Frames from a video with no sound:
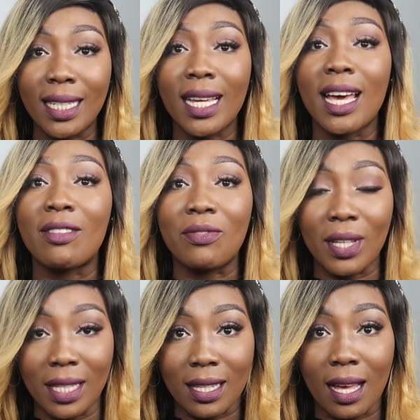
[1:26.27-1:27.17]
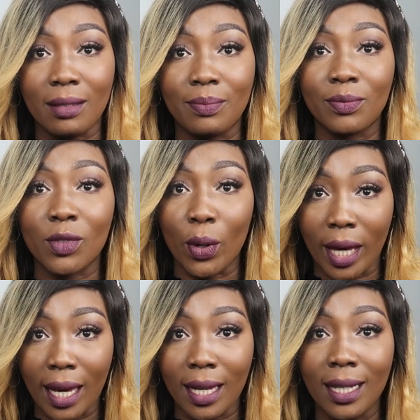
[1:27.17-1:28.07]
you need a visa,
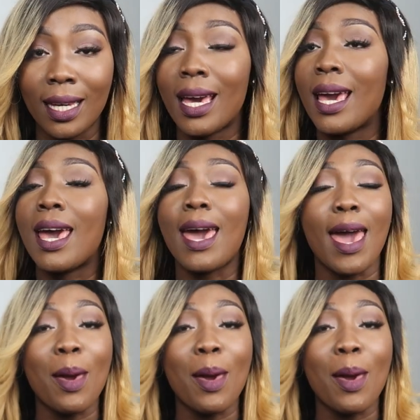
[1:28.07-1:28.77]
okay?